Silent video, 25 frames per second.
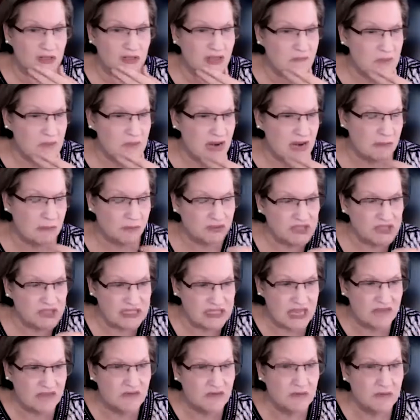They've been able to
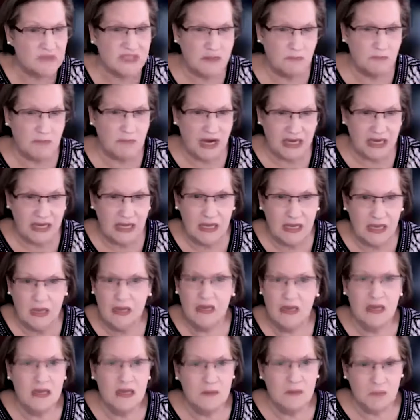save up some money
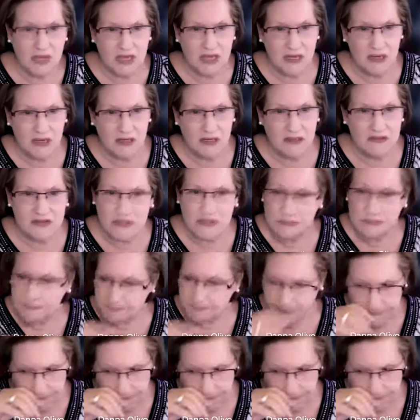because